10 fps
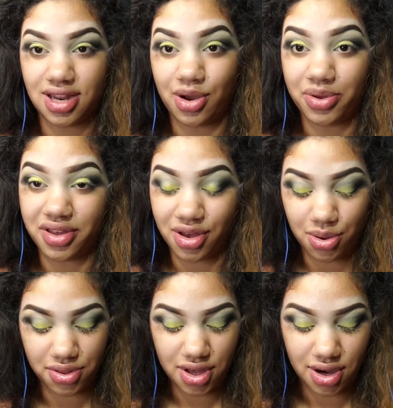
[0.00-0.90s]
Now we can
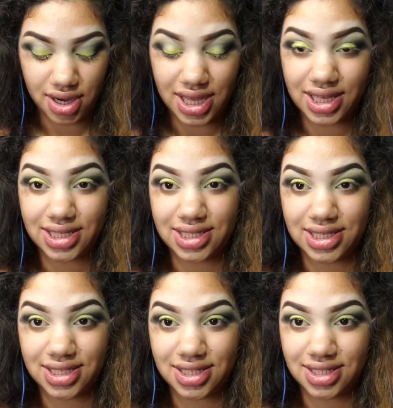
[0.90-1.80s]
go with our
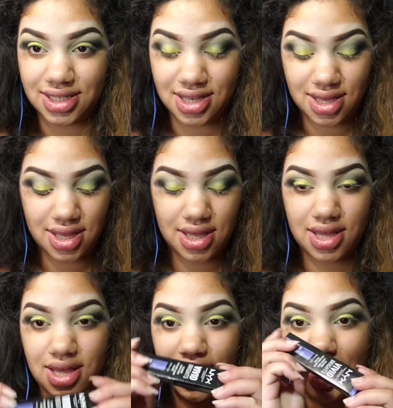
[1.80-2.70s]
NYX
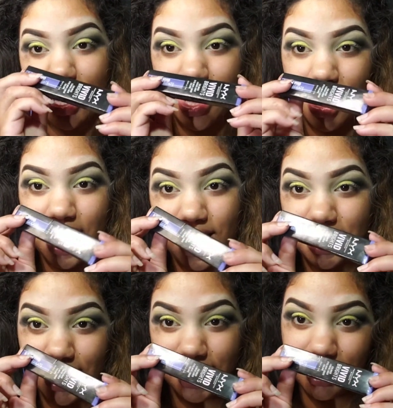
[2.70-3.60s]

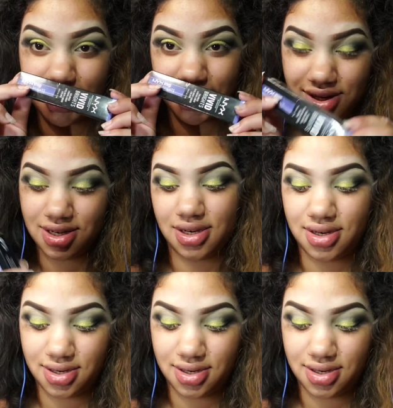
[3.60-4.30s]
eyeliner.